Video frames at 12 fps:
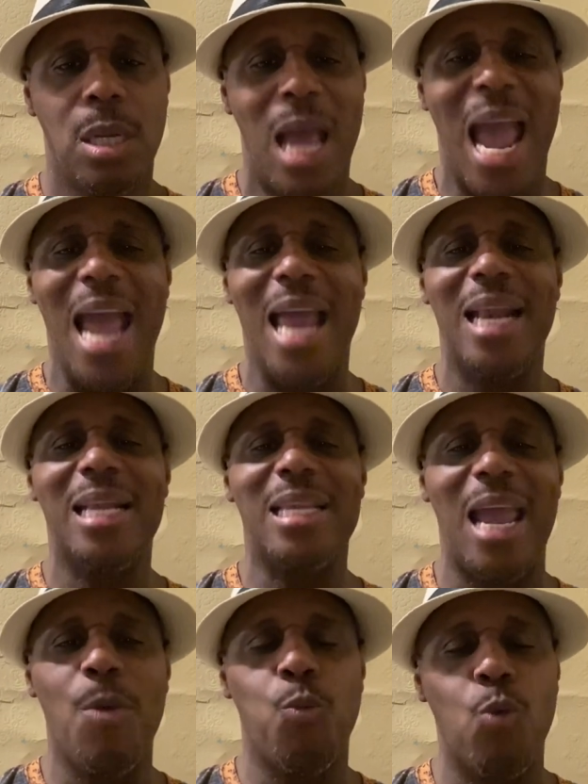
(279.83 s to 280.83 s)
And
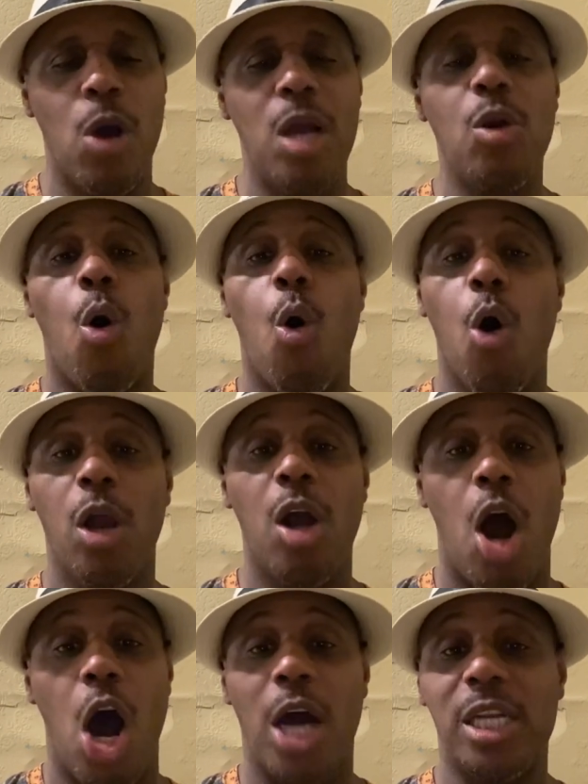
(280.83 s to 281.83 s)
they want all the
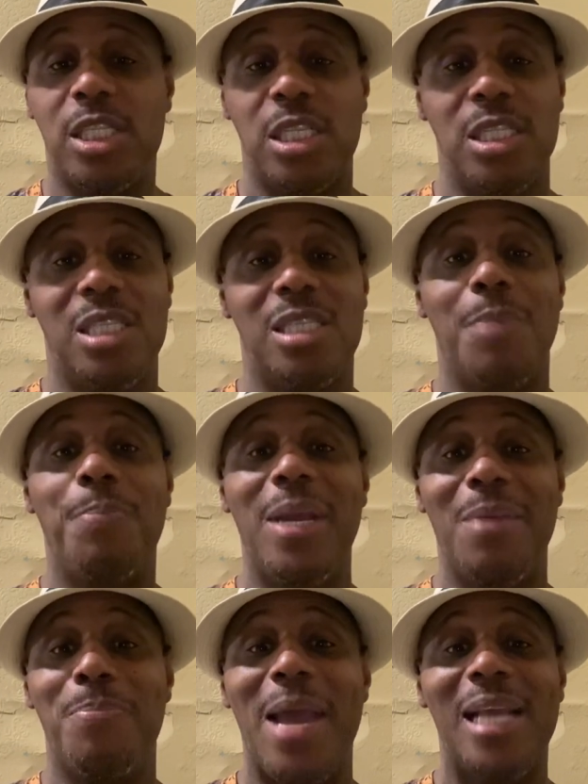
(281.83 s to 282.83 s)
artists to
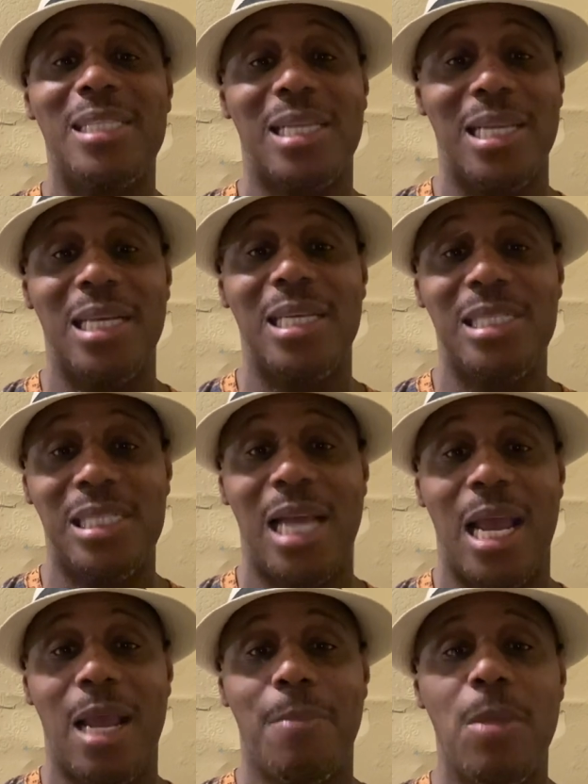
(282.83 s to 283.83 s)
be basically the
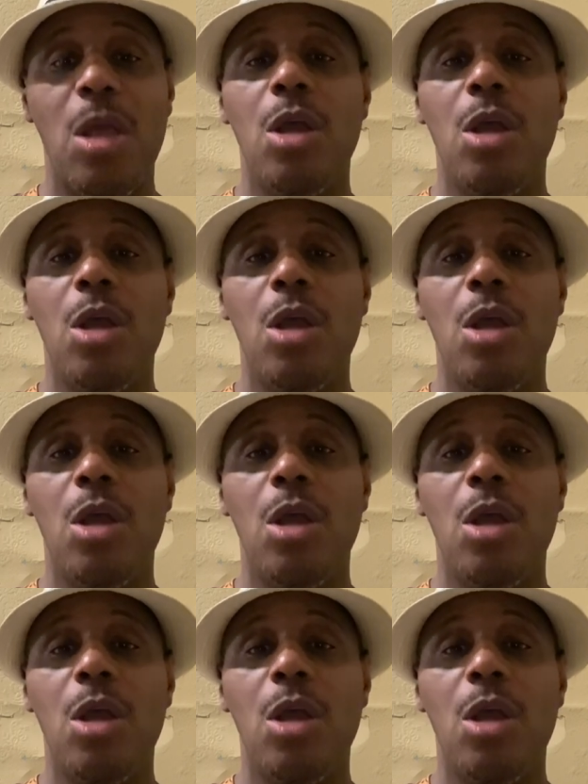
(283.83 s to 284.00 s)
same.